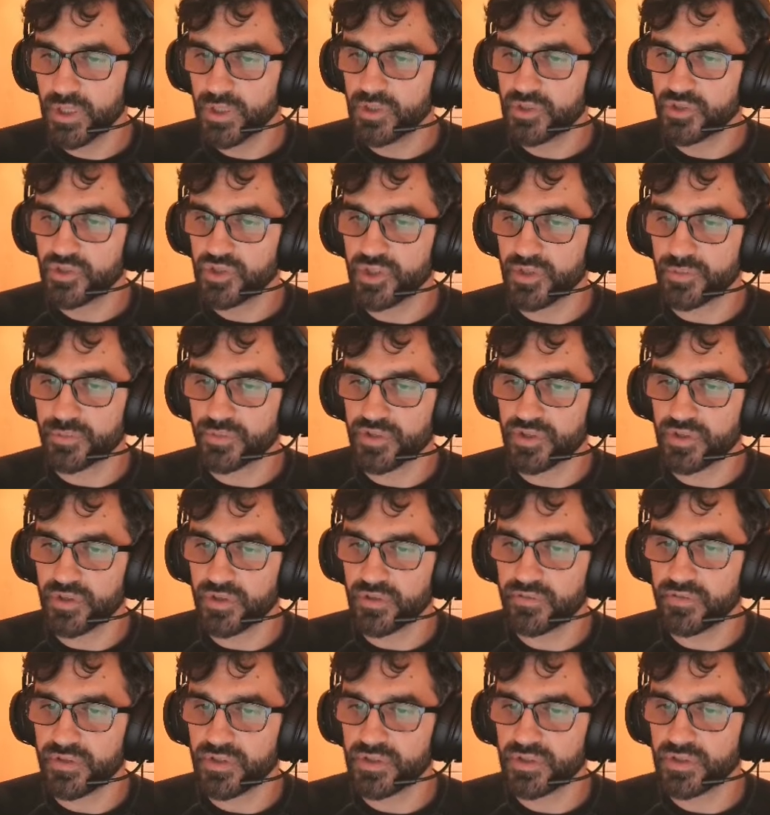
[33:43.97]
trip
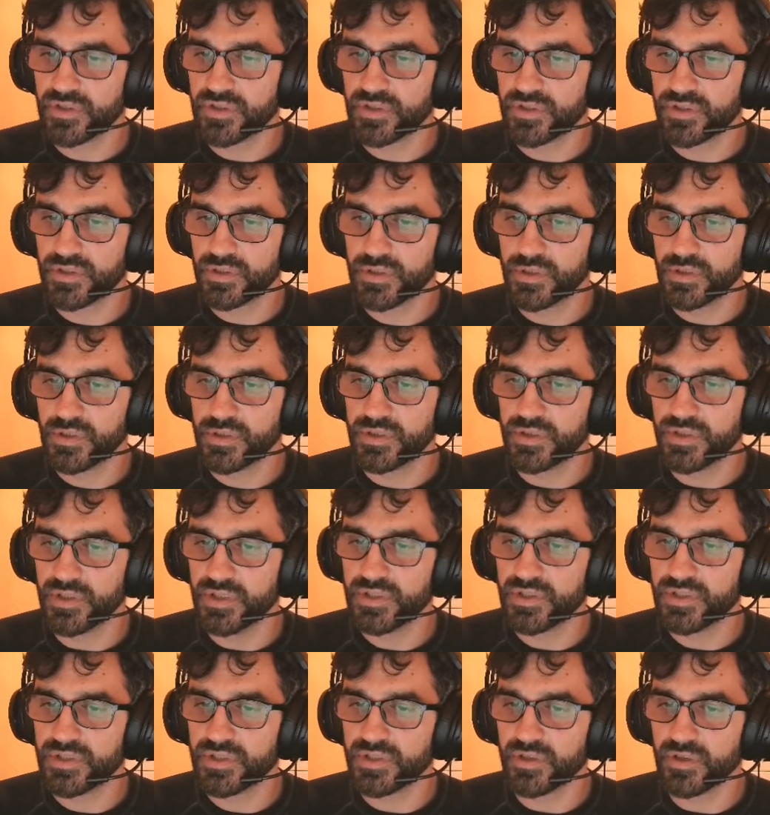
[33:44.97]
service.
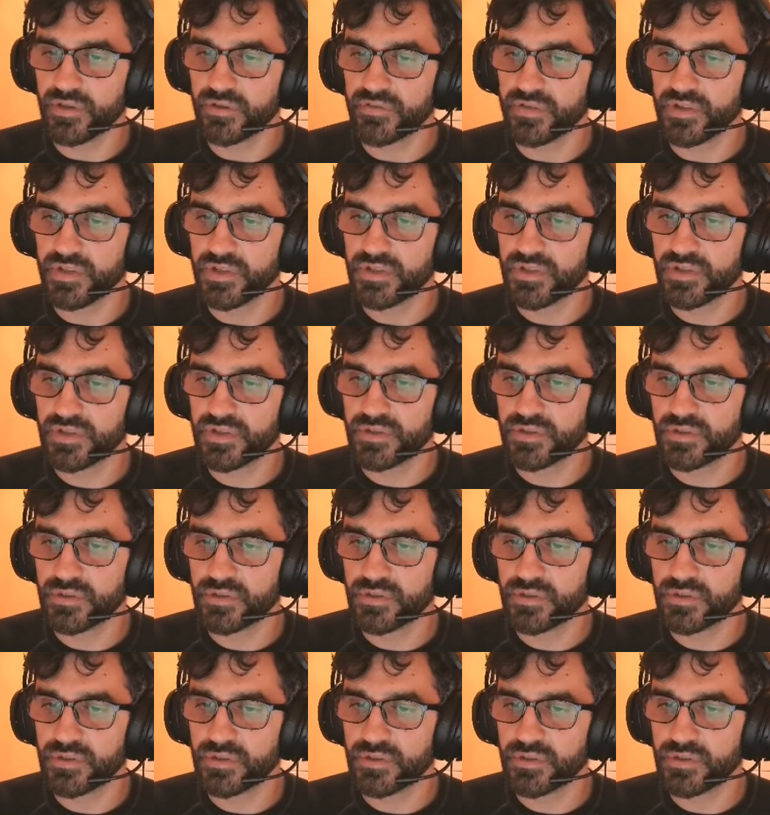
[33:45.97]
This service